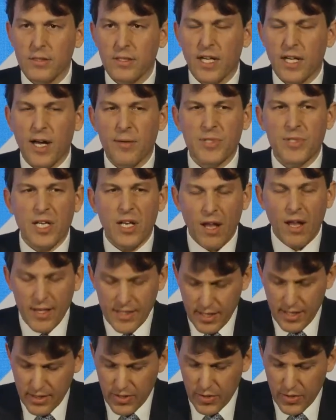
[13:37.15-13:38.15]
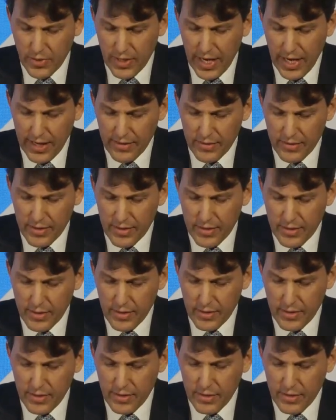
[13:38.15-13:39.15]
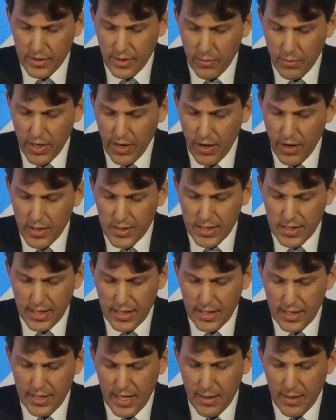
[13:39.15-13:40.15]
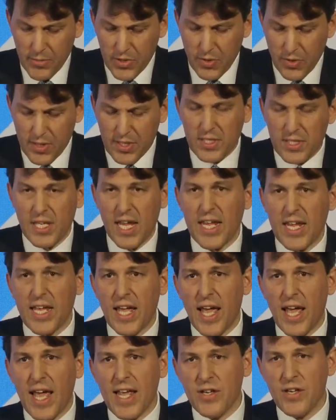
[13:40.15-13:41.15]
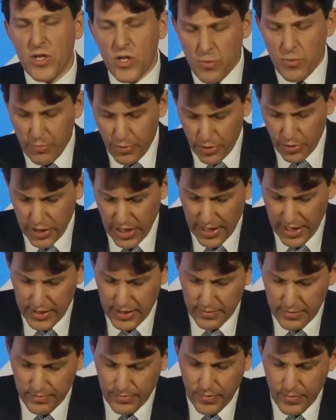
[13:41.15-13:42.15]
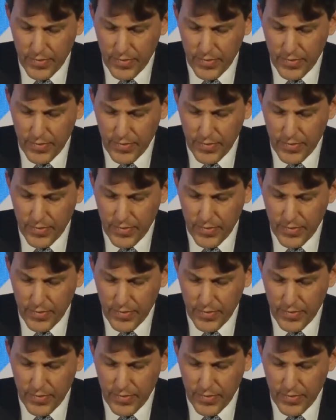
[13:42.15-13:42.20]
And I'm delighted to announce that we are asking them to undertake a new project